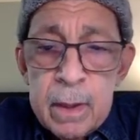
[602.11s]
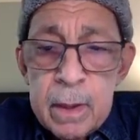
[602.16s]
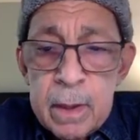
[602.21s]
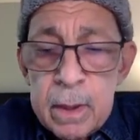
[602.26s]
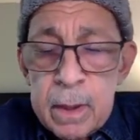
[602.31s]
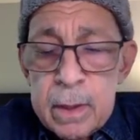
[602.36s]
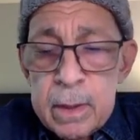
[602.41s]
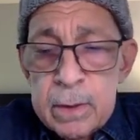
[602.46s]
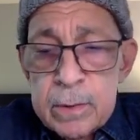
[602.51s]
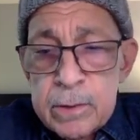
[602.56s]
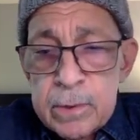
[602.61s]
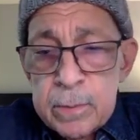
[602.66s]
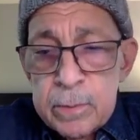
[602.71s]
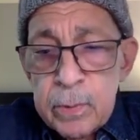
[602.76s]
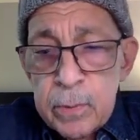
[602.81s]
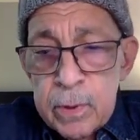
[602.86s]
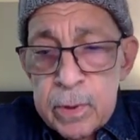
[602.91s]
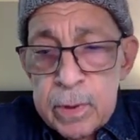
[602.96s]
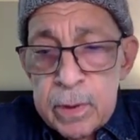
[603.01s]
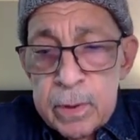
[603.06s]
It's
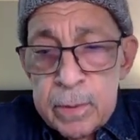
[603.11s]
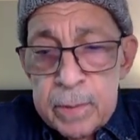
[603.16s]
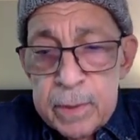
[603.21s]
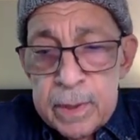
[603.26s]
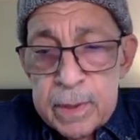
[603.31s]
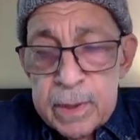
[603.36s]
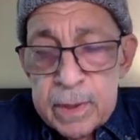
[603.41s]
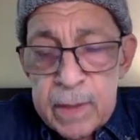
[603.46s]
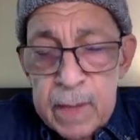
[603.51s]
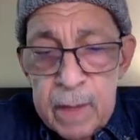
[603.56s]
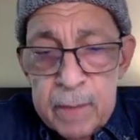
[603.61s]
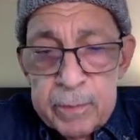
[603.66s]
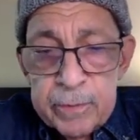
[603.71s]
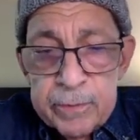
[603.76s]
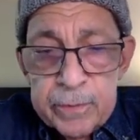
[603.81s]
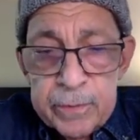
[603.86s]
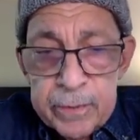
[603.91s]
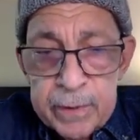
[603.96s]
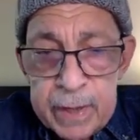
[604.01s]
important to be at the top of your